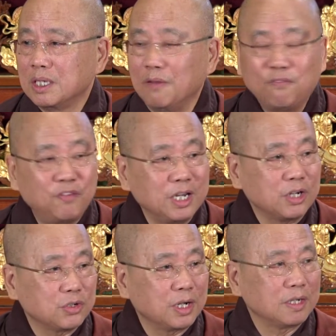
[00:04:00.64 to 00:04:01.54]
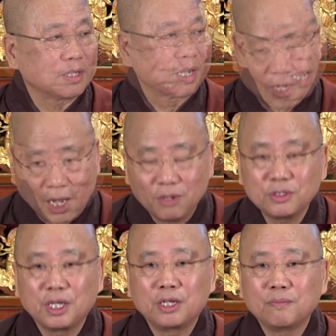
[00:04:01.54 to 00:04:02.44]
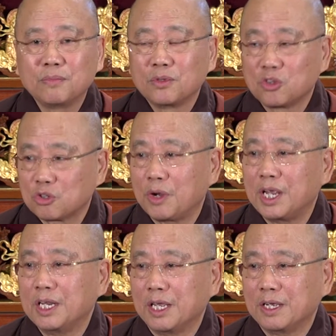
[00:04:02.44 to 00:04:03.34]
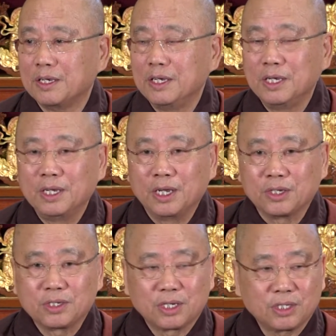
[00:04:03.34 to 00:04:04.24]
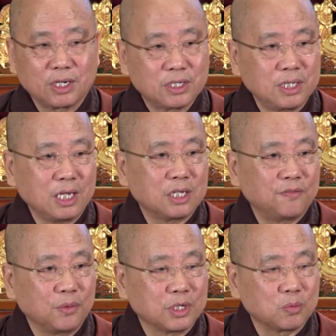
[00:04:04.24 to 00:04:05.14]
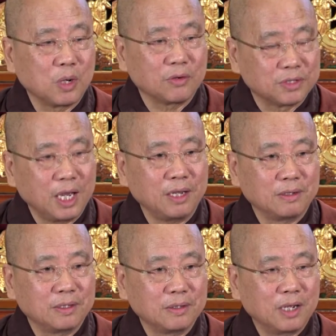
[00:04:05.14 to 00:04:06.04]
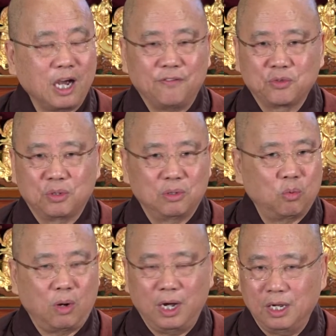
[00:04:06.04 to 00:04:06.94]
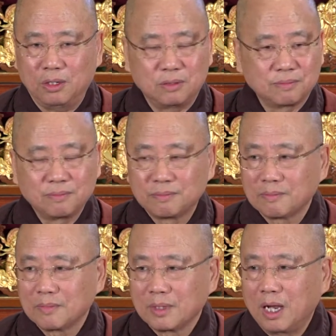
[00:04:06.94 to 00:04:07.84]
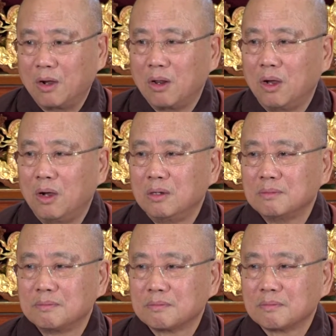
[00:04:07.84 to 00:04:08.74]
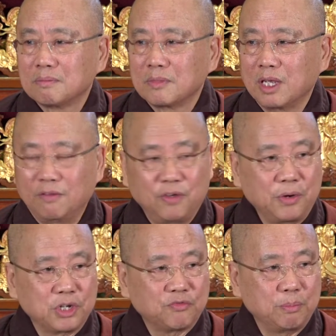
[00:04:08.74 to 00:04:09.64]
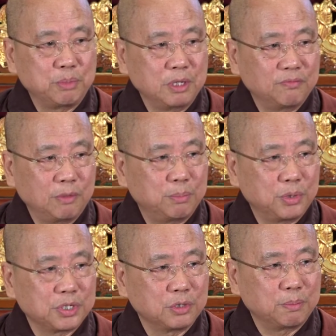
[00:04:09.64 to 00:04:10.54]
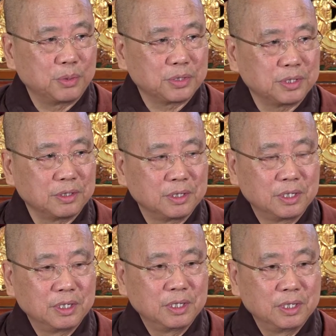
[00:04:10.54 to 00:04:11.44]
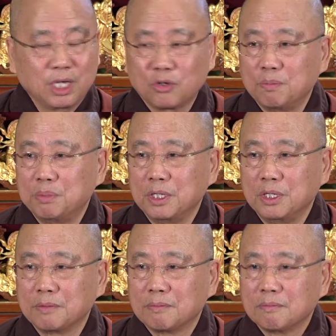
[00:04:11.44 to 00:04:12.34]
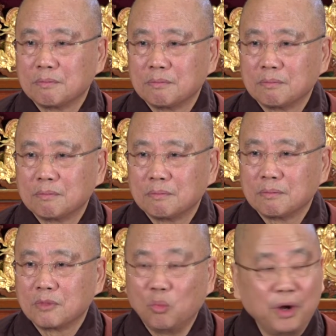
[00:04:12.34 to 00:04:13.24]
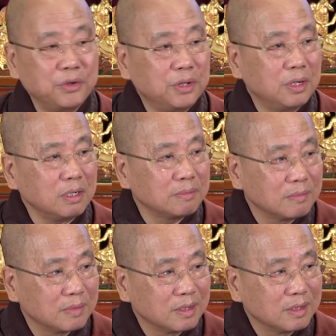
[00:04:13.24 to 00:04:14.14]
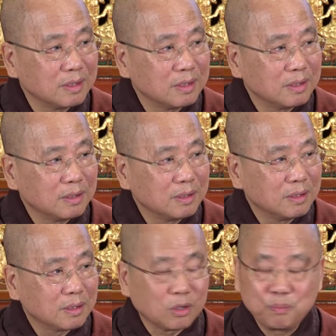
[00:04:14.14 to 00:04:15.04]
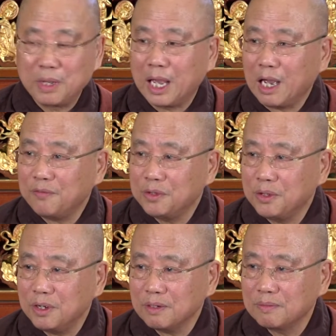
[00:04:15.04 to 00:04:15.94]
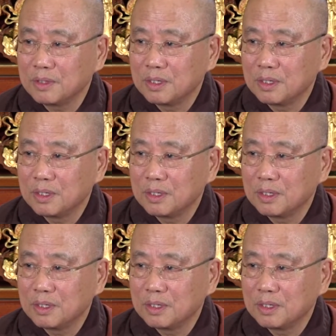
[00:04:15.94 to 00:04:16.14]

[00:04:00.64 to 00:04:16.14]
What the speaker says: in finishing the counting training, is successful, is well done after a while. How long? It varies from person to person. It could be 1 year, could be half a year,